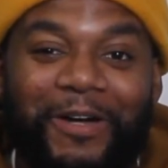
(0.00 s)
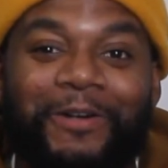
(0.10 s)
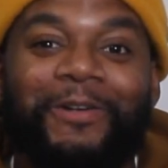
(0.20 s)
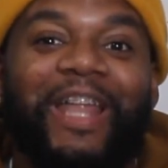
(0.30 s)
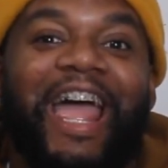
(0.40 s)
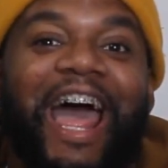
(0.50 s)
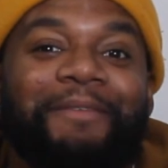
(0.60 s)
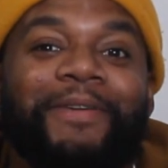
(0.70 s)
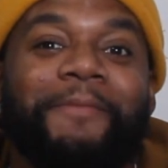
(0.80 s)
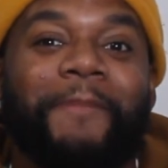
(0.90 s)
the whole, like,
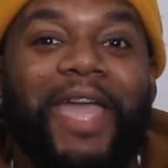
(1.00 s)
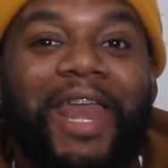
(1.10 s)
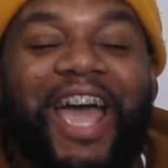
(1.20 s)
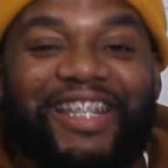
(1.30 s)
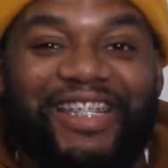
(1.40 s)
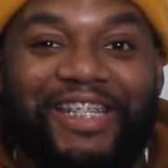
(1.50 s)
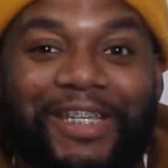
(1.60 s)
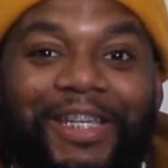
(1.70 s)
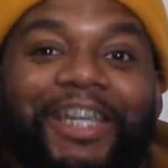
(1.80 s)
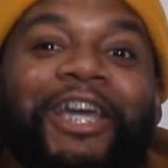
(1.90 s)
making iced
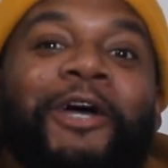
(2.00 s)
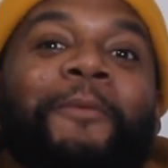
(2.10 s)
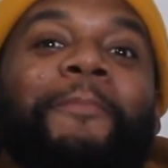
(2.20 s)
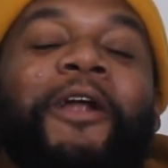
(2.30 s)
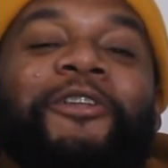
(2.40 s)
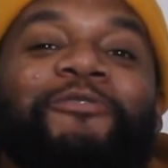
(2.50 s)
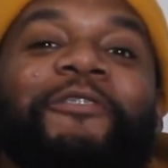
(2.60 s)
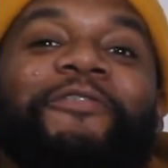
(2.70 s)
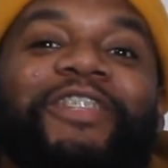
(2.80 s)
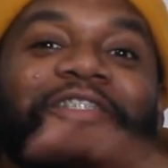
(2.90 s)
tea, but also
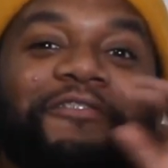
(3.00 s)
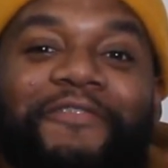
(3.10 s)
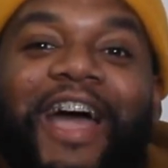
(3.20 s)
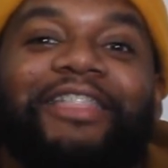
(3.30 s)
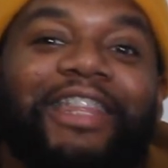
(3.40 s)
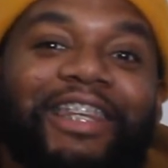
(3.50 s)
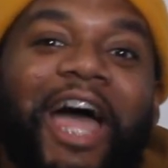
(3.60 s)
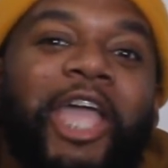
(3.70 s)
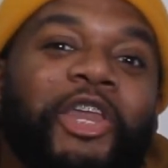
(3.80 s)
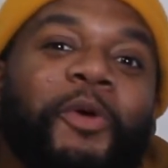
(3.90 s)
referencing the fact that,
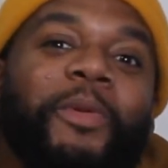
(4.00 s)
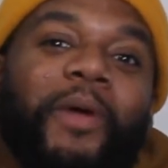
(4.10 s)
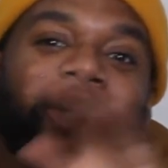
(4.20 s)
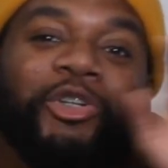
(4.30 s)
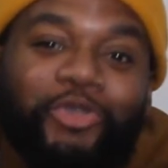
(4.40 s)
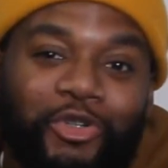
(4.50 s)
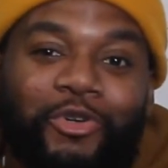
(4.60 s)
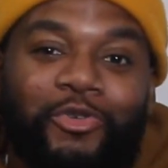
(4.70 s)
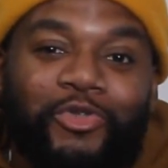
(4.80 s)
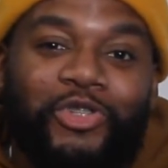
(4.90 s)
like, you know, people are gonna
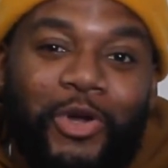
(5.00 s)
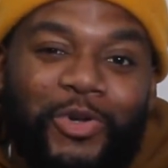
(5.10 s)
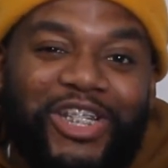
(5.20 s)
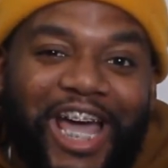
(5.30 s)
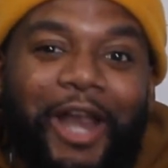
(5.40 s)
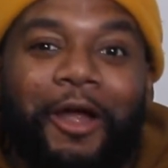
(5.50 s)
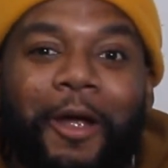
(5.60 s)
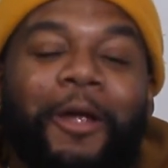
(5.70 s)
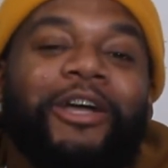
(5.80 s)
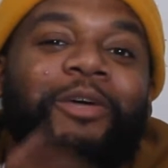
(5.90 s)
throw stones at
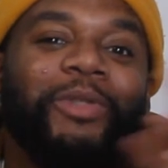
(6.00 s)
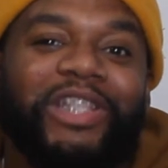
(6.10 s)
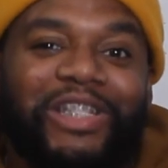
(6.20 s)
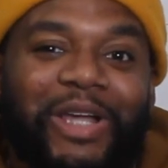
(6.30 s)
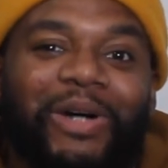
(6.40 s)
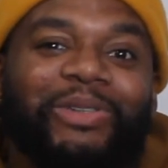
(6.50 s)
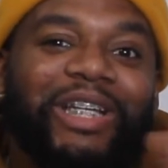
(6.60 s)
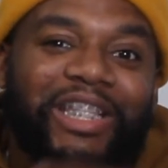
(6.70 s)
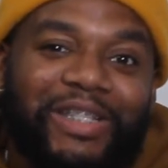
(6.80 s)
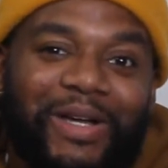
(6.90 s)
her with the salt,
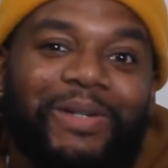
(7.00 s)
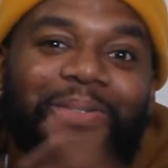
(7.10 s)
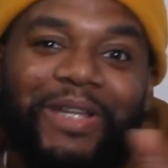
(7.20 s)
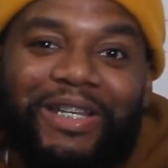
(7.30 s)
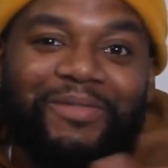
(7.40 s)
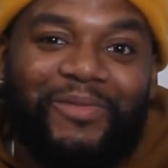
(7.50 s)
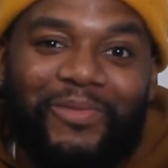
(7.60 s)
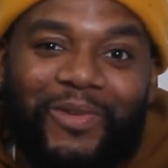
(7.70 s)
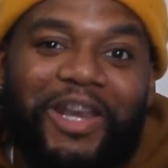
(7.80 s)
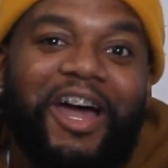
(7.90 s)
get the salt and
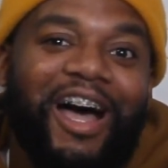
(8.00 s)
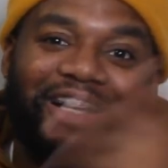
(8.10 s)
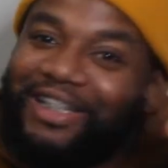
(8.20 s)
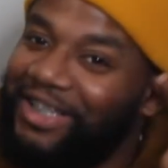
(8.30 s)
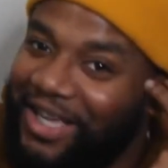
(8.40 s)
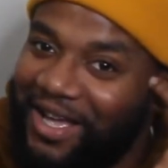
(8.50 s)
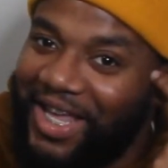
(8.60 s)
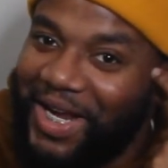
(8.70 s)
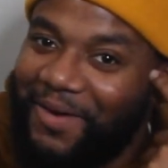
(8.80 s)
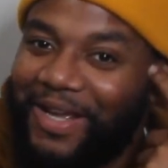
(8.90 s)
whatnot. Y'all
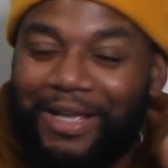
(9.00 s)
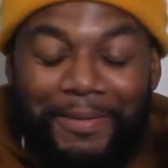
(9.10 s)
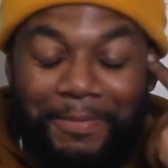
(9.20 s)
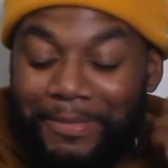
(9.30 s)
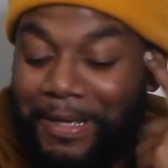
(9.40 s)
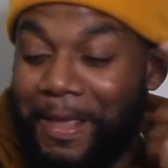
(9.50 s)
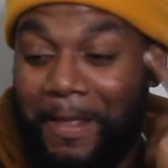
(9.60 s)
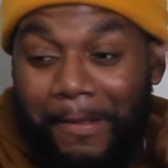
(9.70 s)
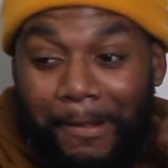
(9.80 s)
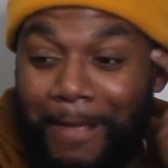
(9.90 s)
hear it? I'm
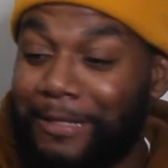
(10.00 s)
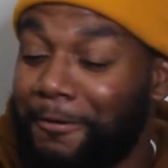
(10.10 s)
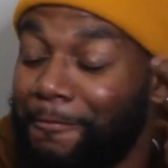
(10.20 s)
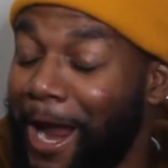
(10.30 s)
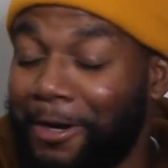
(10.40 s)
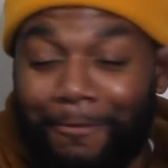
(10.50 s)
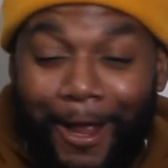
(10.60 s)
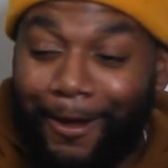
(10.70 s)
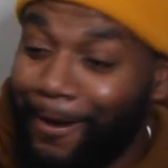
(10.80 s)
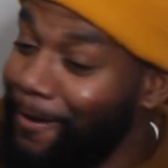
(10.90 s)
saying that's a writer
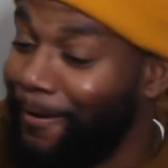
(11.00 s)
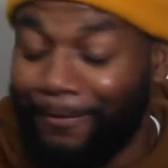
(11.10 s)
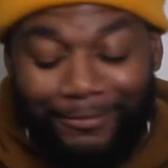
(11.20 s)
right there.